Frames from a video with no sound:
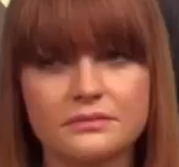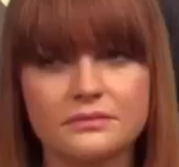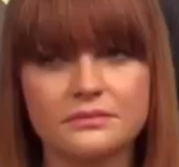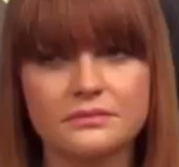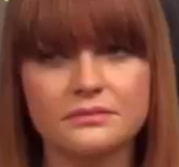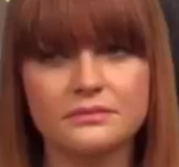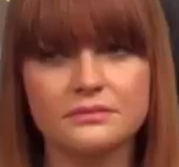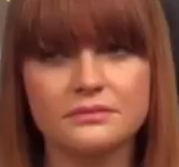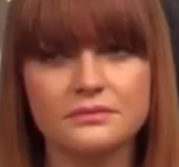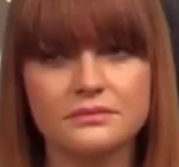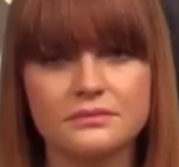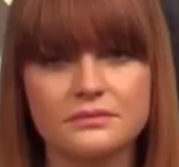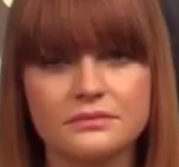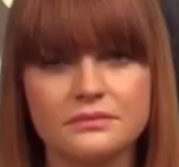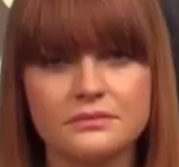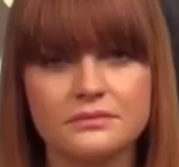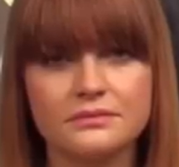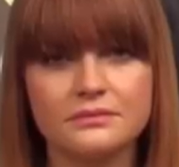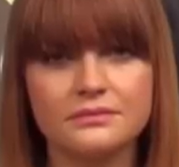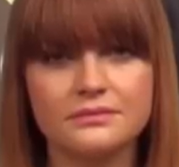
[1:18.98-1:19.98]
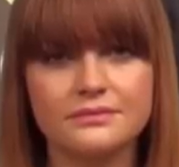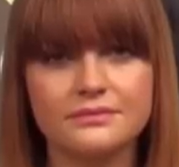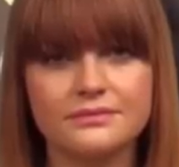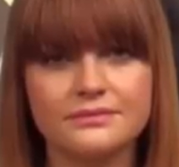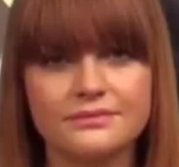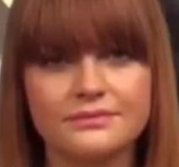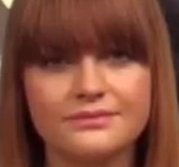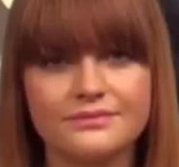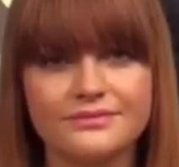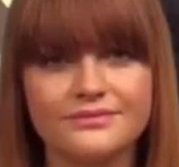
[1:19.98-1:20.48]

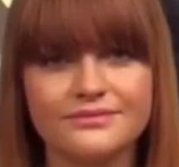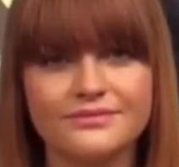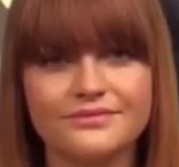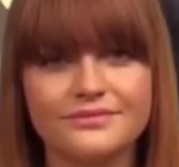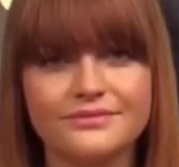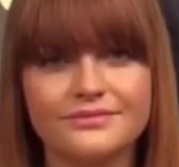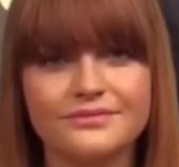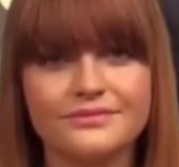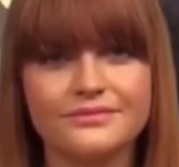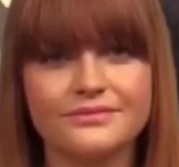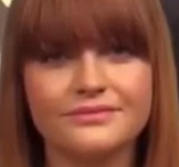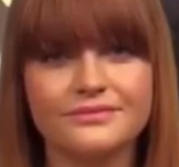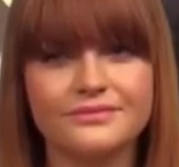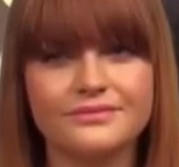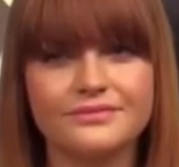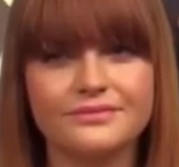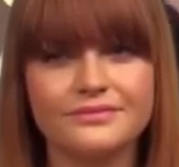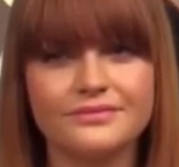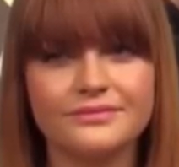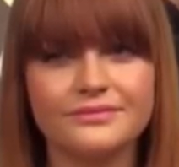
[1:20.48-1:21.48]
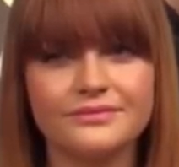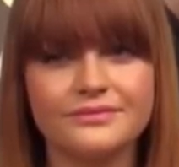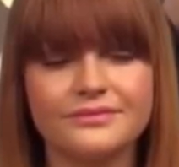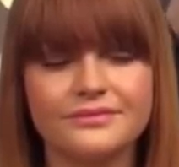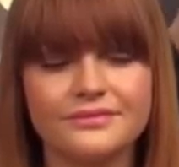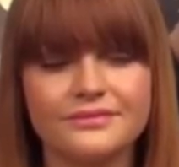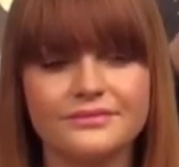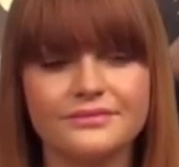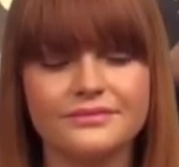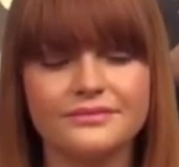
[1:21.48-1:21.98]

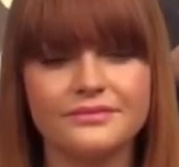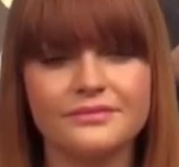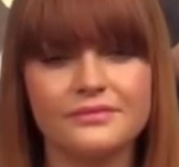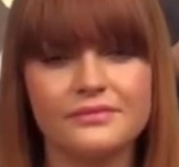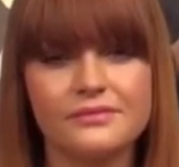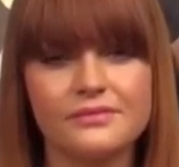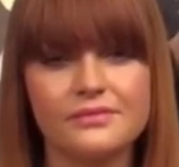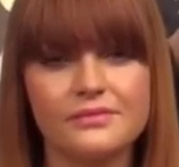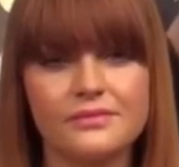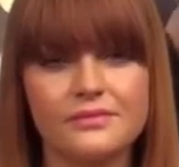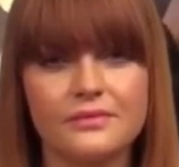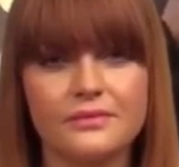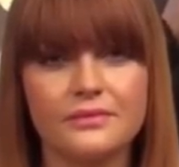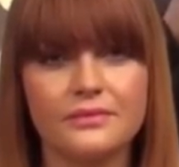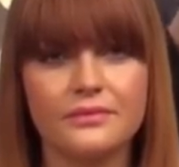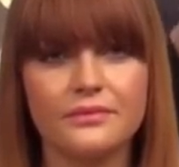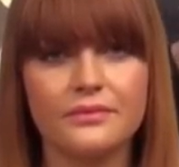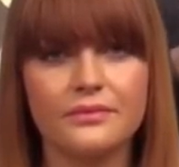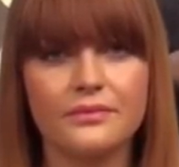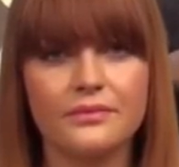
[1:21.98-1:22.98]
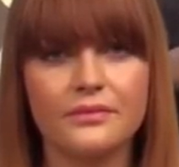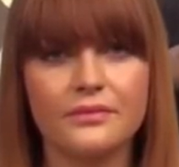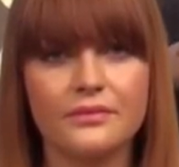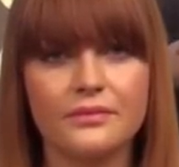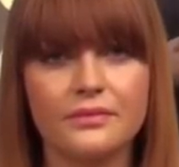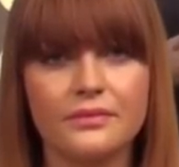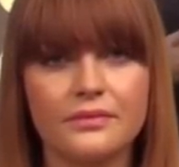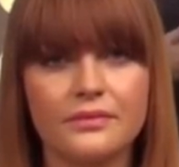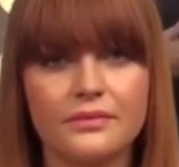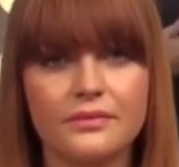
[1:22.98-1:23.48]
This person isn't speaking.